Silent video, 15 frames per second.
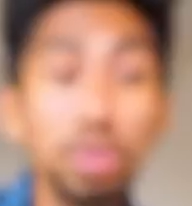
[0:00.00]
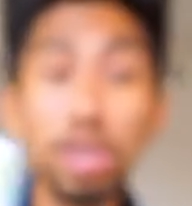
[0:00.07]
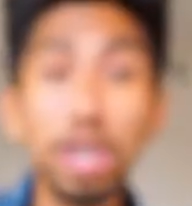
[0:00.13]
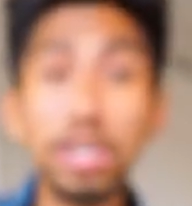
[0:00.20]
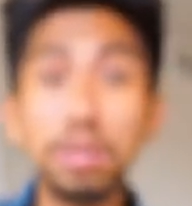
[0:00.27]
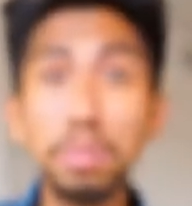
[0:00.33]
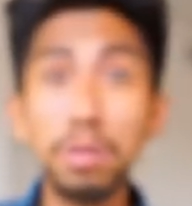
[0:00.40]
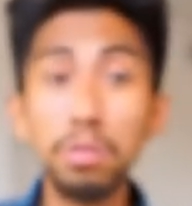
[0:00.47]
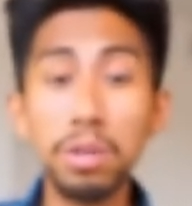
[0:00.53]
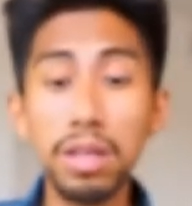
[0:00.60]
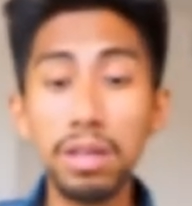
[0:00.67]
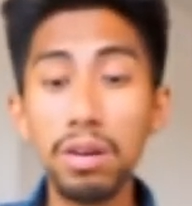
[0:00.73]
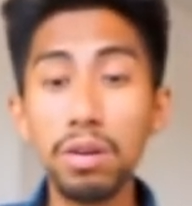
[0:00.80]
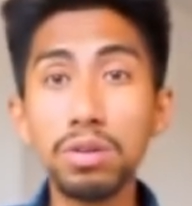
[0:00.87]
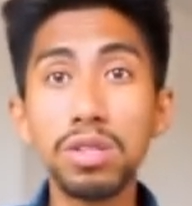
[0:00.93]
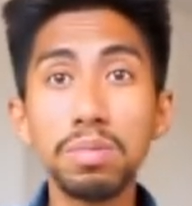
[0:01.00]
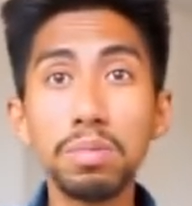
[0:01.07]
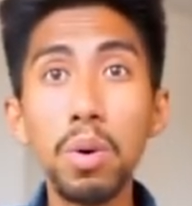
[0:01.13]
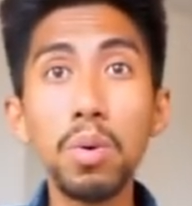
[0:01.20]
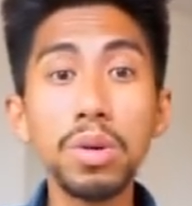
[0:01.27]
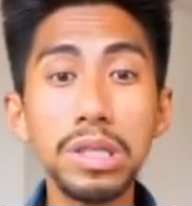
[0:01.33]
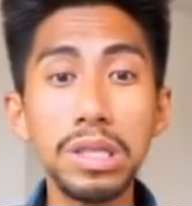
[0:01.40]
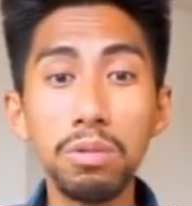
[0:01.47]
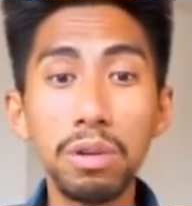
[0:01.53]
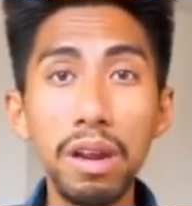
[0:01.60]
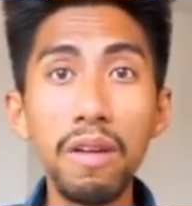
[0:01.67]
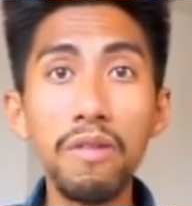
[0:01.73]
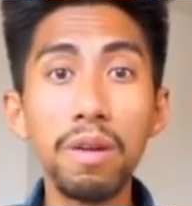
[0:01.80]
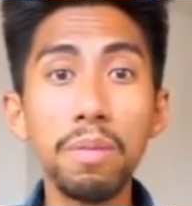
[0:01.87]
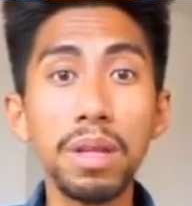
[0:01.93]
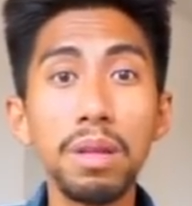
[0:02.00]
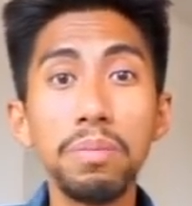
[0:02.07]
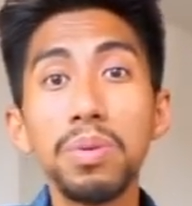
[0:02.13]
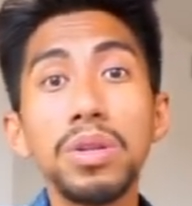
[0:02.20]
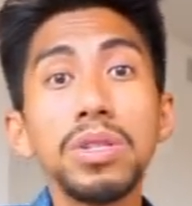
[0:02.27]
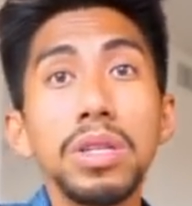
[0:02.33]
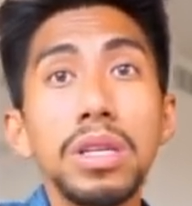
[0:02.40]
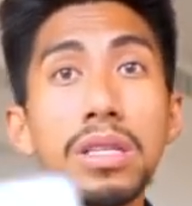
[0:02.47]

judgment with, you know, smokes and whatever, but the person